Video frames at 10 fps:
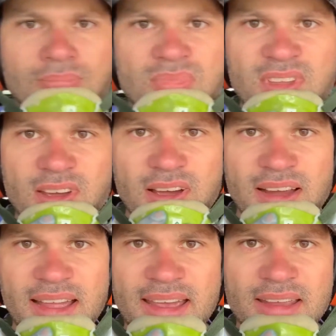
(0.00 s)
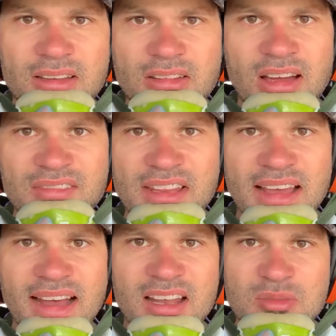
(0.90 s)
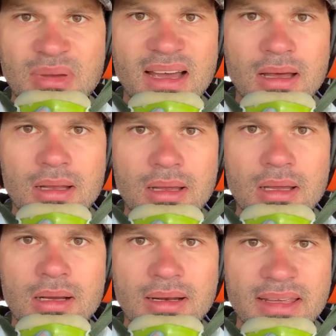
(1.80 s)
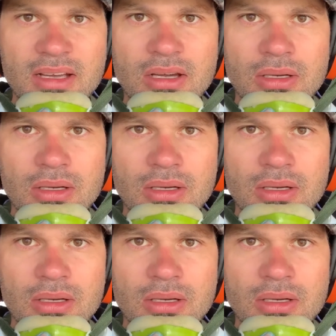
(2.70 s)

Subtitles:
Okay, time for the hardest part, clear coat.